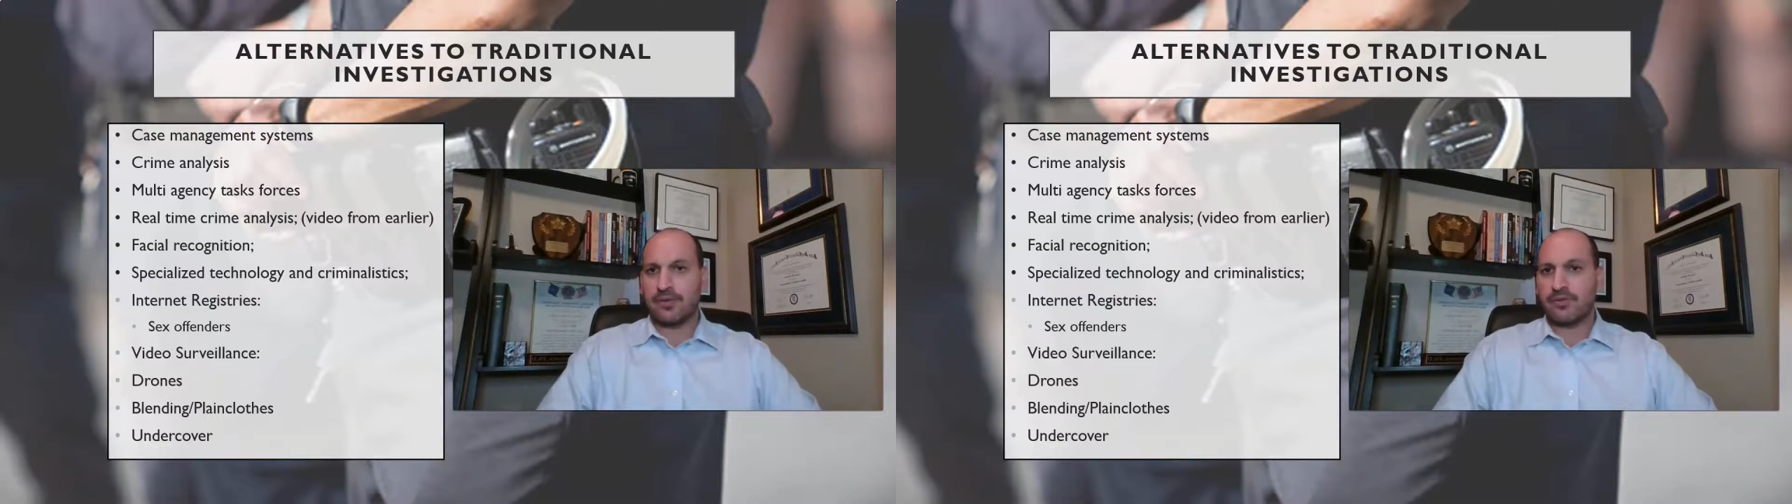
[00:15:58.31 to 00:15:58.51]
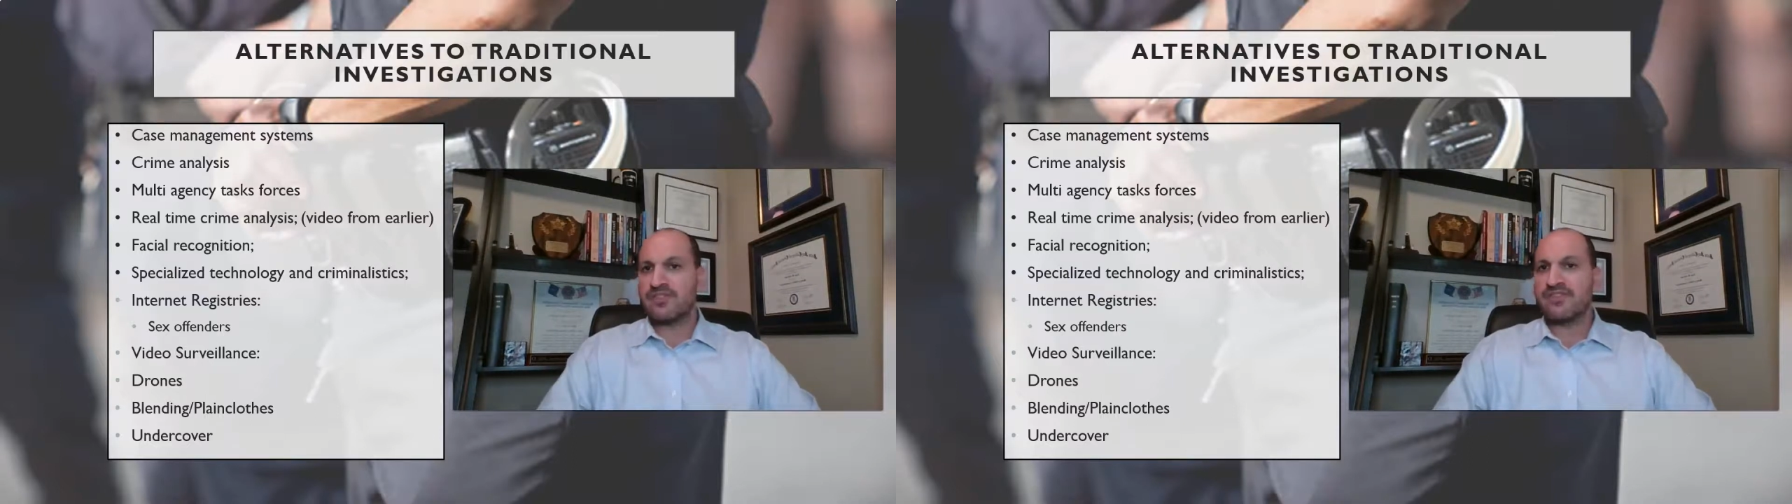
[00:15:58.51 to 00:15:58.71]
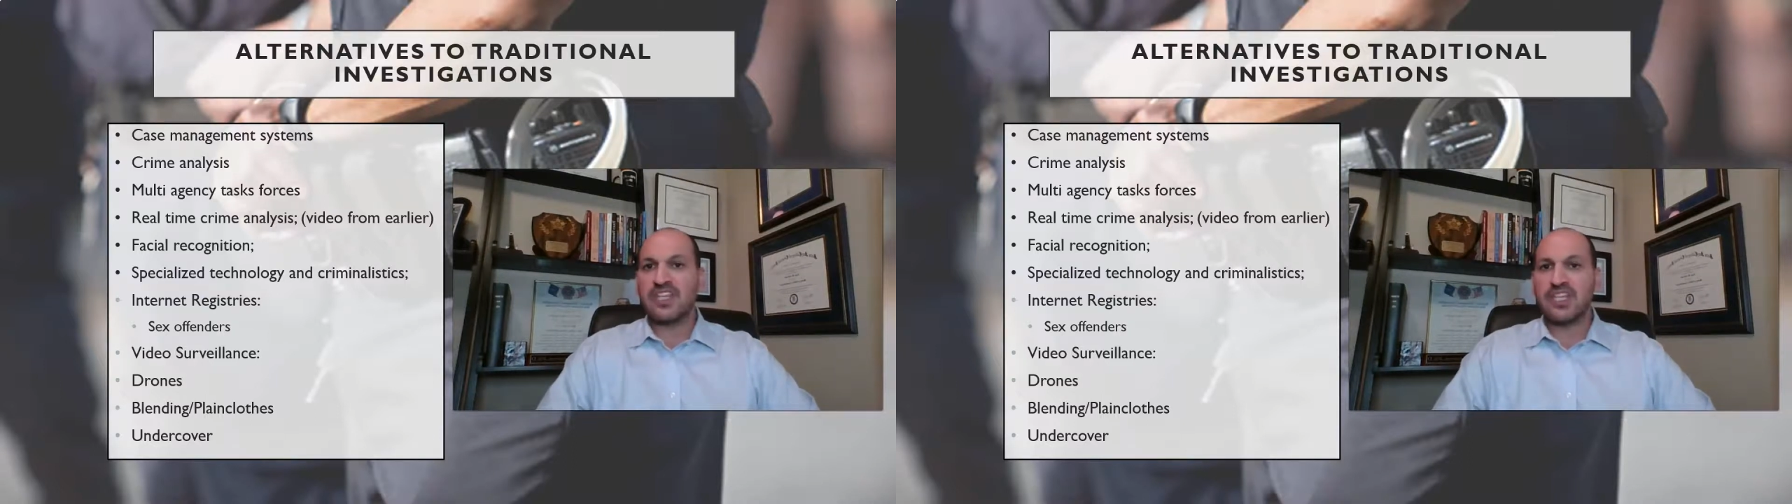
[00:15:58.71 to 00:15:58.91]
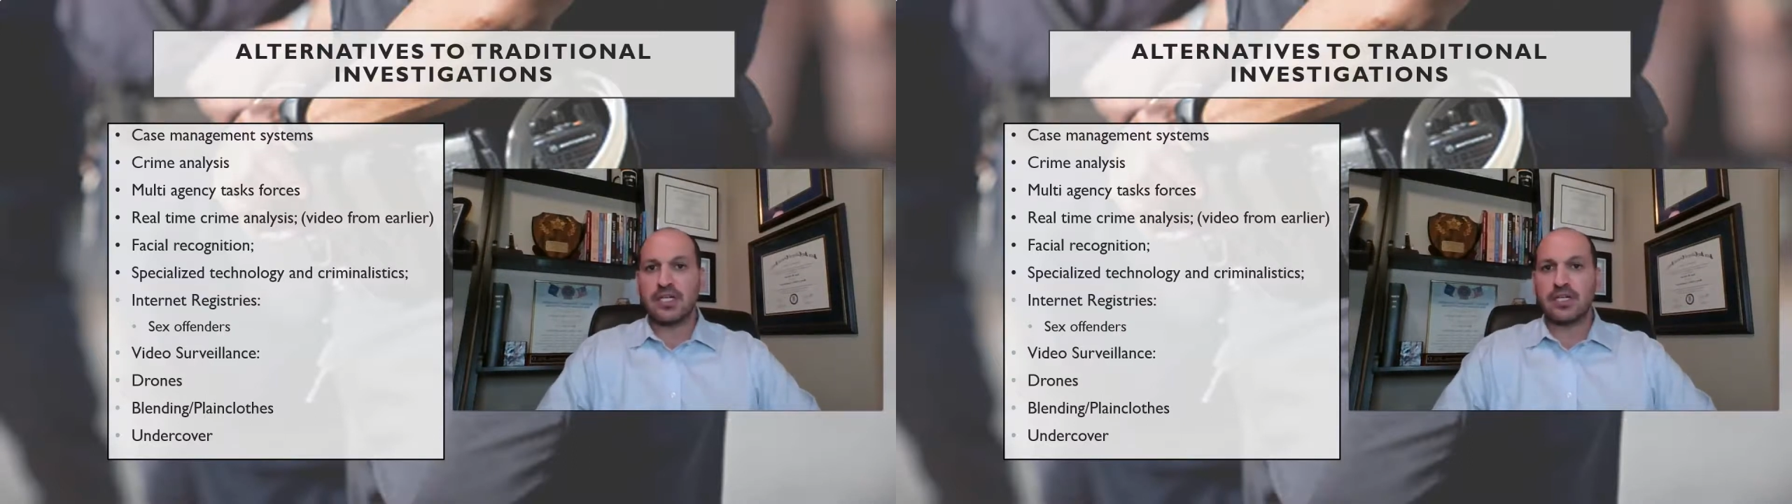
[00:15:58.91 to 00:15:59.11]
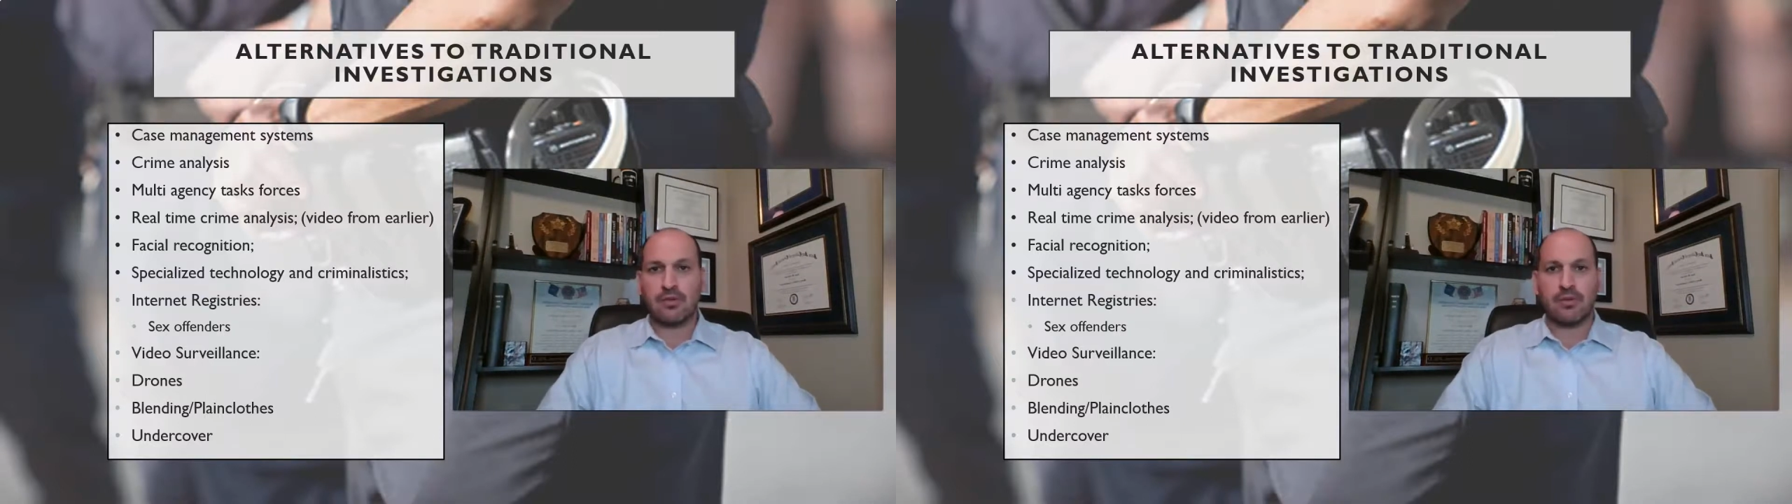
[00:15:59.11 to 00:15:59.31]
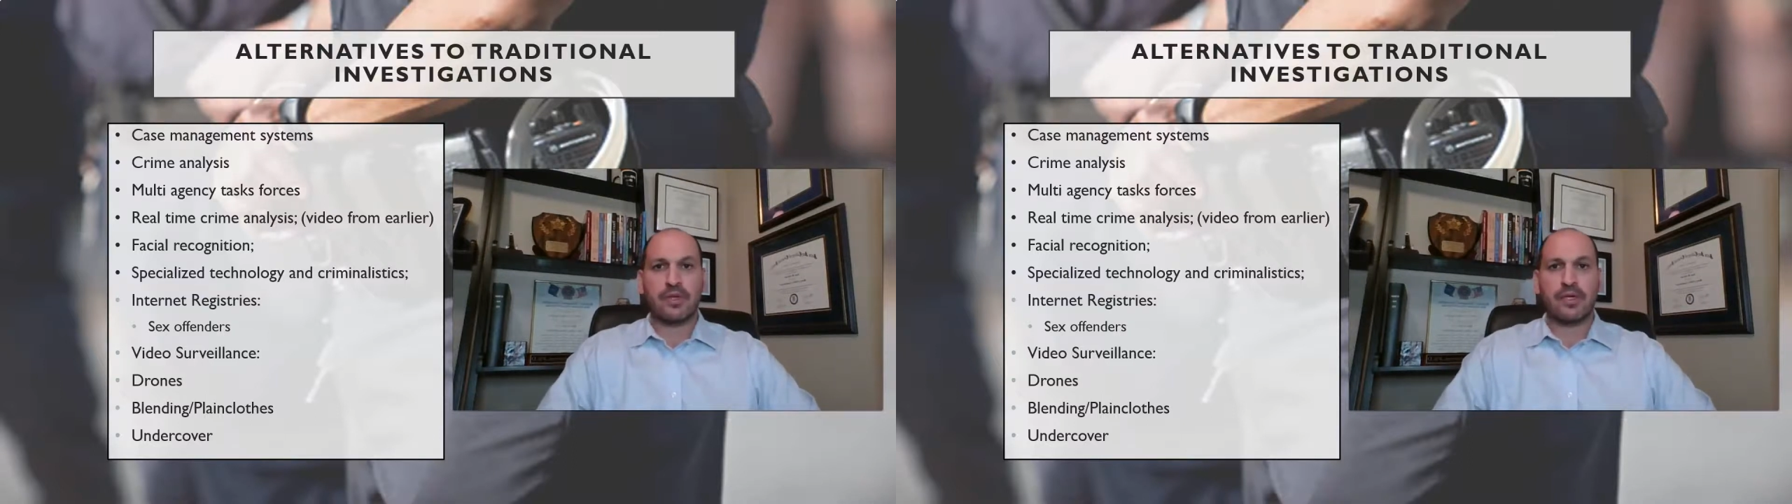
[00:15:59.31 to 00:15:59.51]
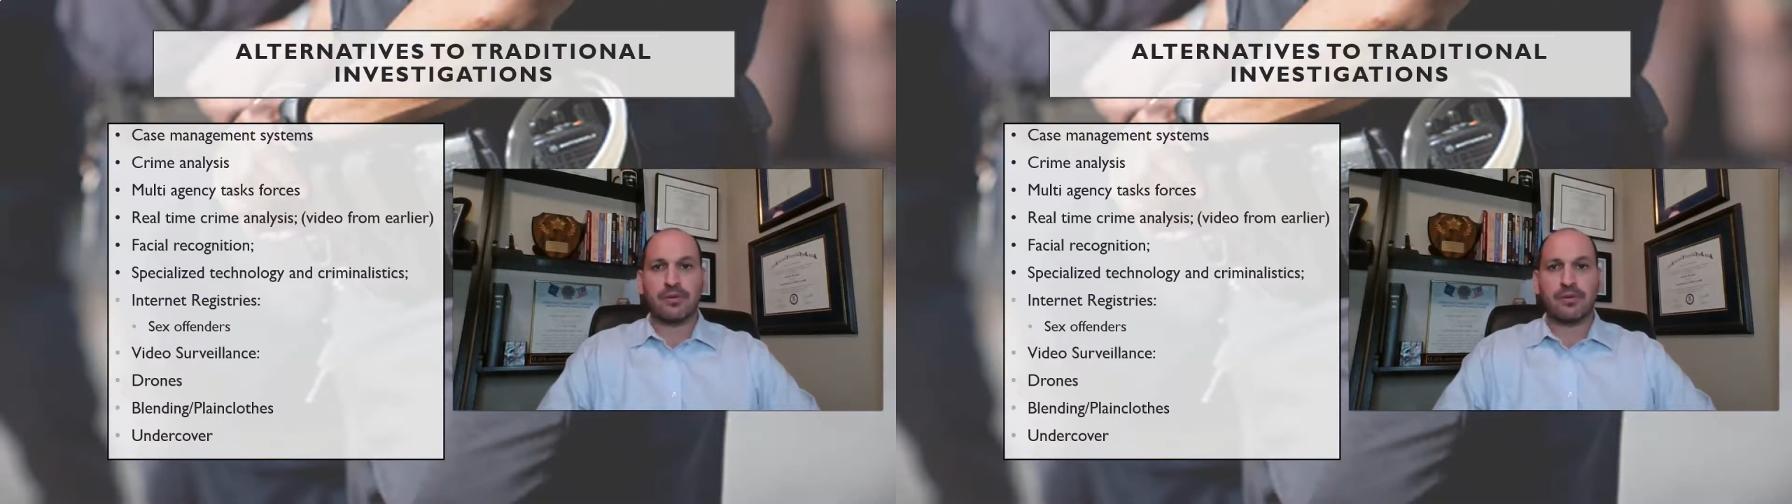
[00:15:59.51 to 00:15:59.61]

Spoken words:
civilian clothing